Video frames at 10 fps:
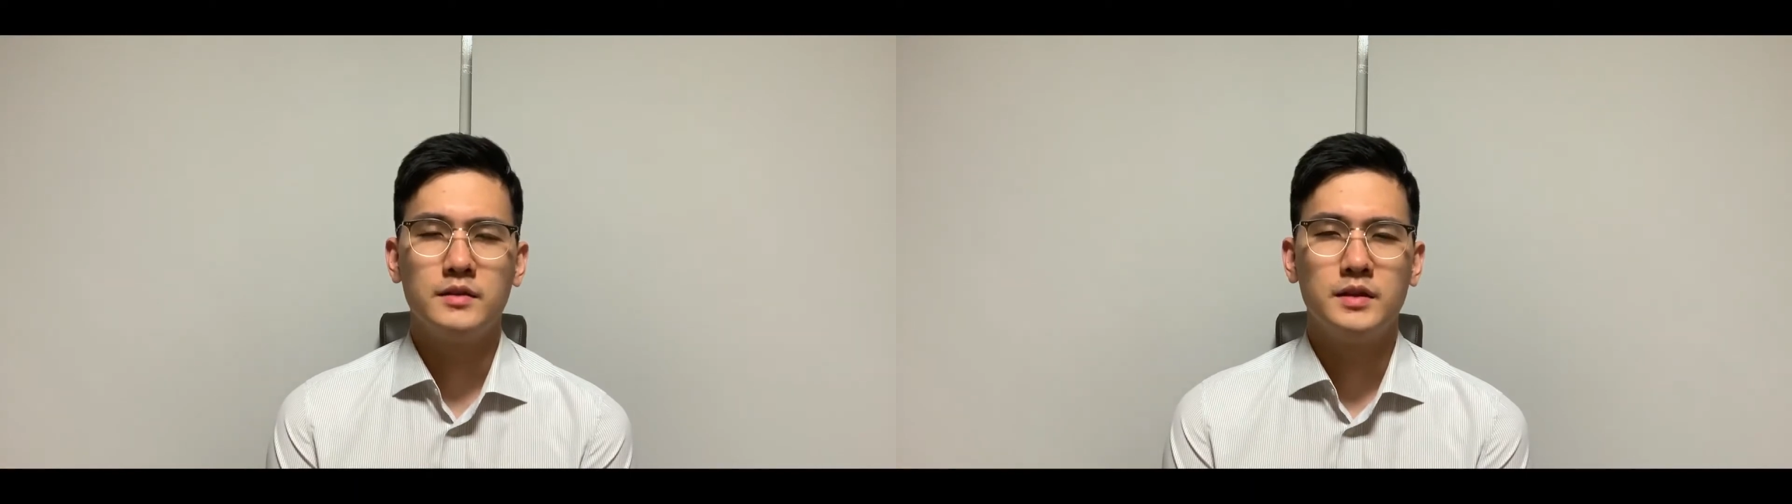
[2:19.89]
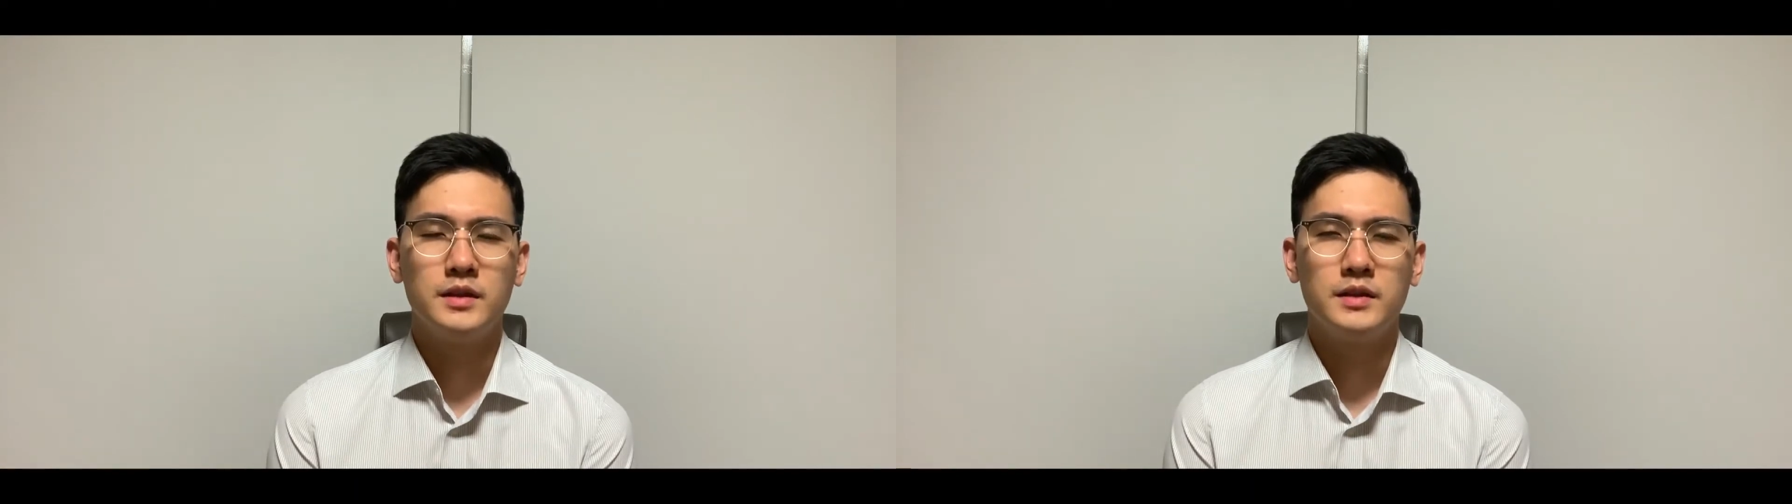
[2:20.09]

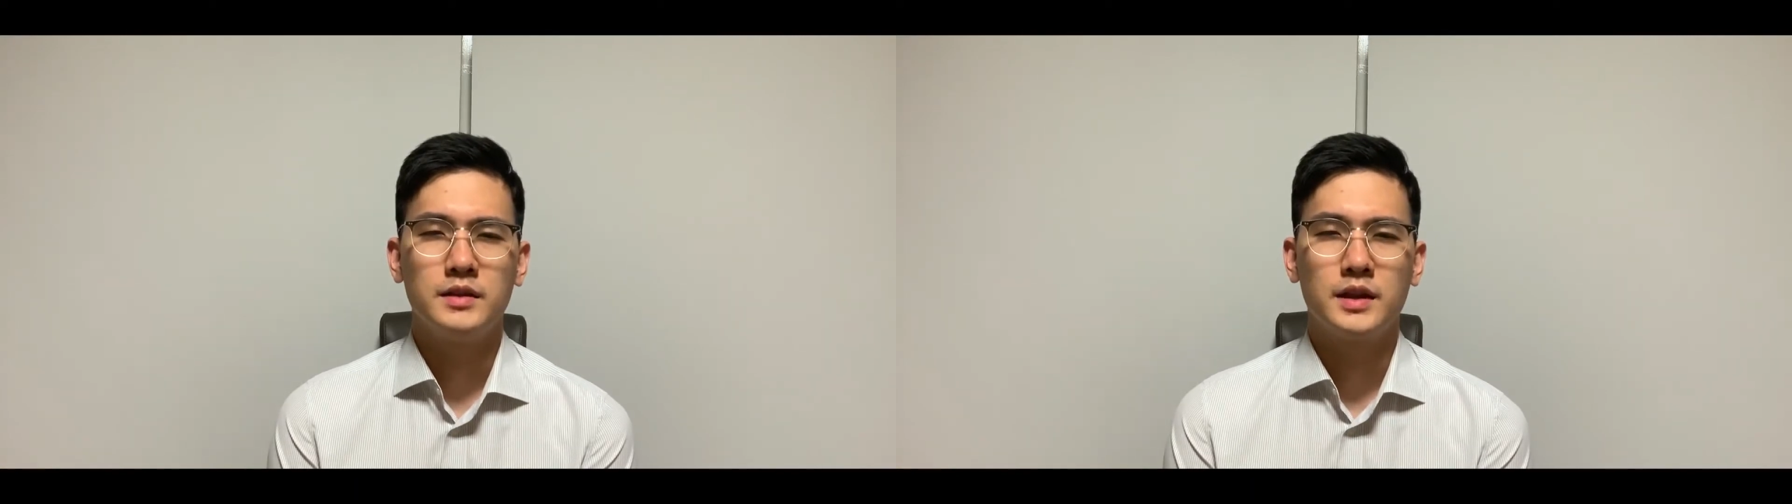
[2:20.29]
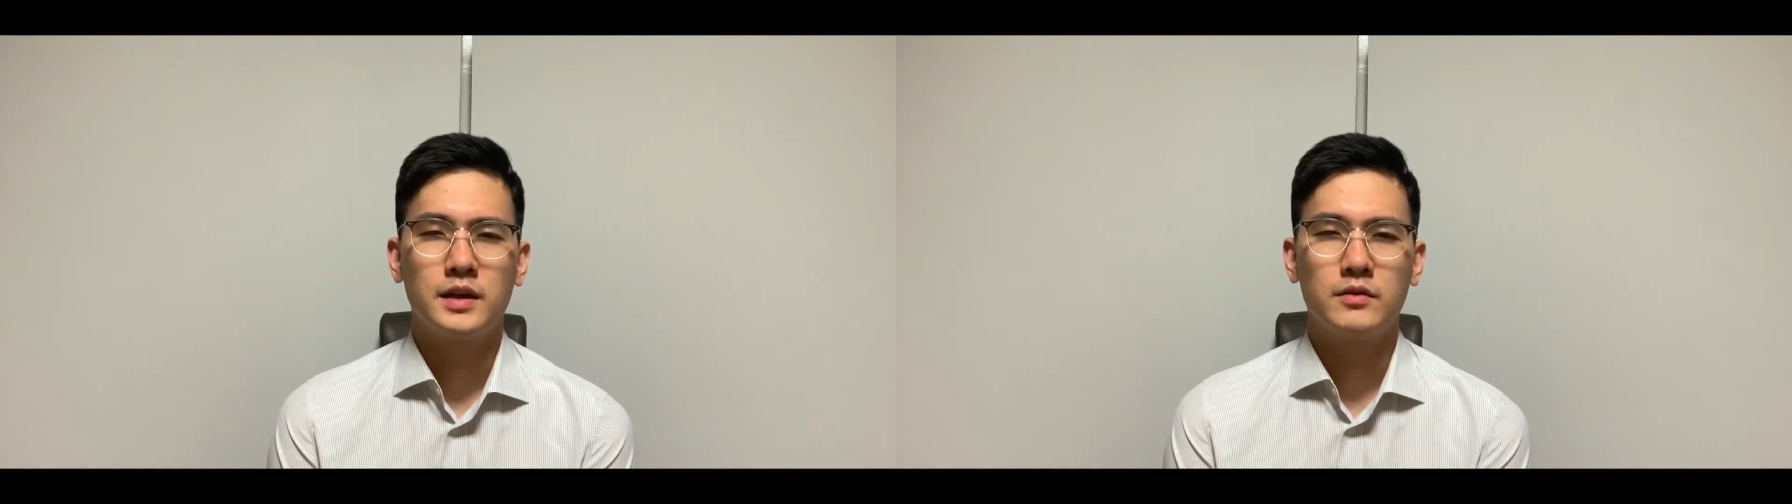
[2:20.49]
kneeling
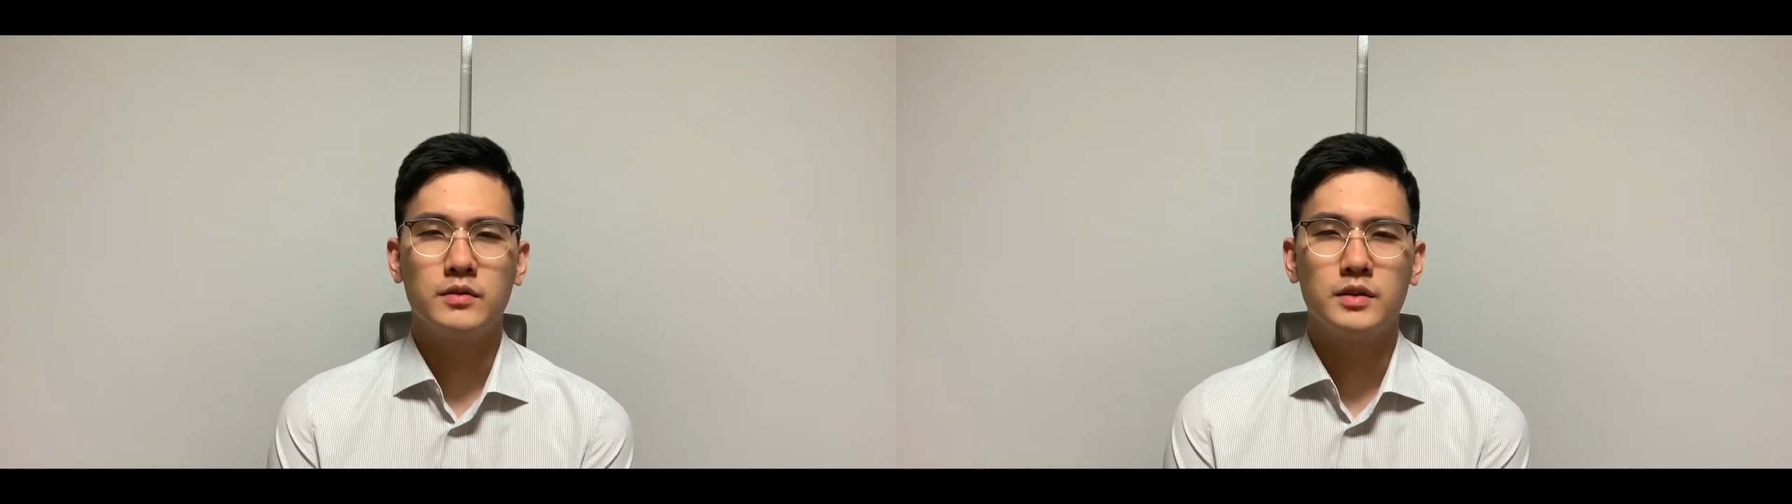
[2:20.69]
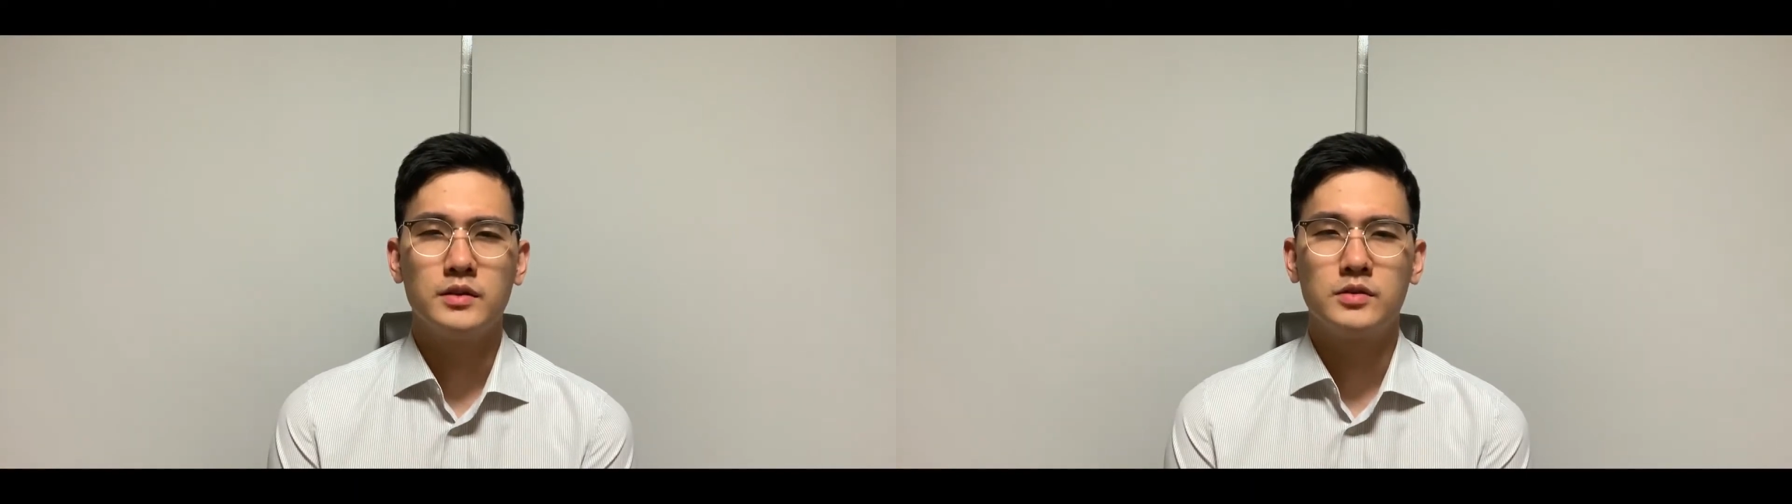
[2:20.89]
down is